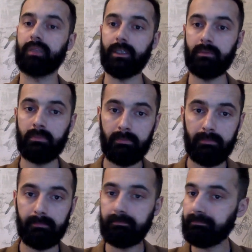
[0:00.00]
You?
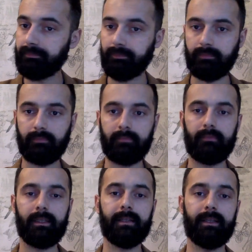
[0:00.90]

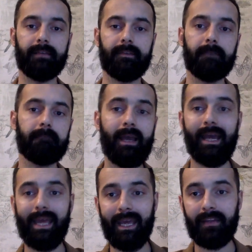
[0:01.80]
That's it.
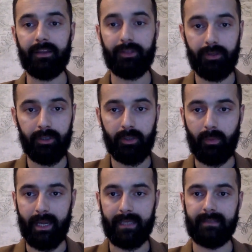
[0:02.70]
And the third
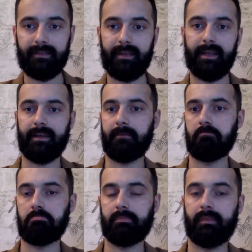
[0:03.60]
way to say
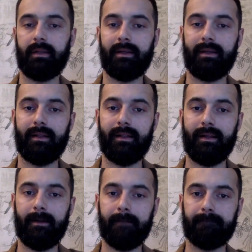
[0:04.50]

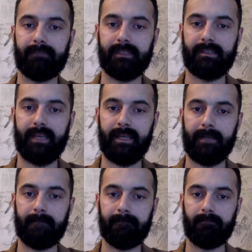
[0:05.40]

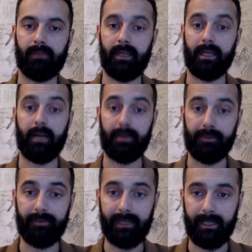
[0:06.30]
like how are you
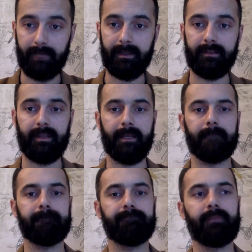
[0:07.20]
feeling is like,
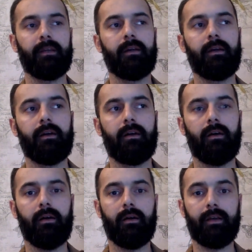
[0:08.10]

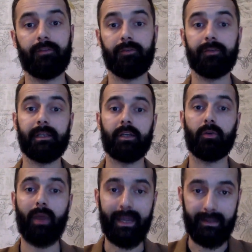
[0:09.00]
if you're feeling
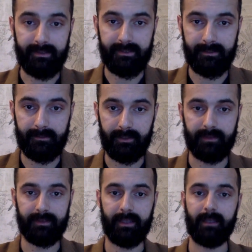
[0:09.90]
great, you can
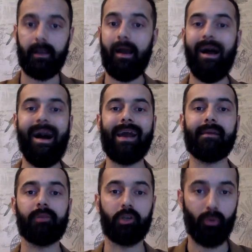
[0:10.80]
say like, I
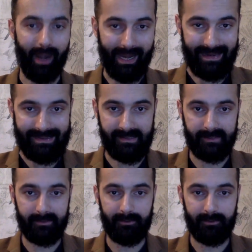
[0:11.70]
am great.